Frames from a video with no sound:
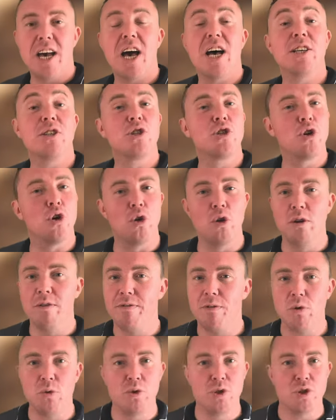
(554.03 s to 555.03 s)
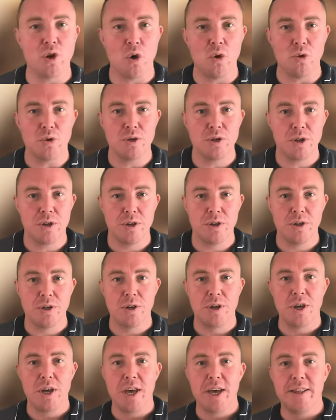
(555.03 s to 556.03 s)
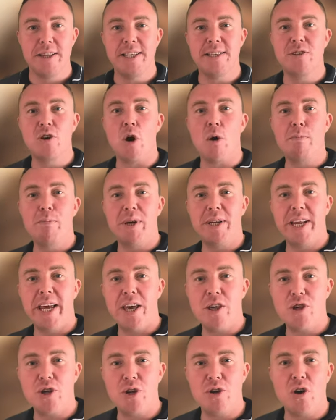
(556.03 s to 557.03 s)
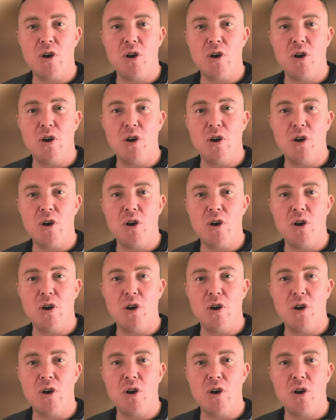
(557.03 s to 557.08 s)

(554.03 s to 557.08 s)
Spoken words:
as colorful salt. This combination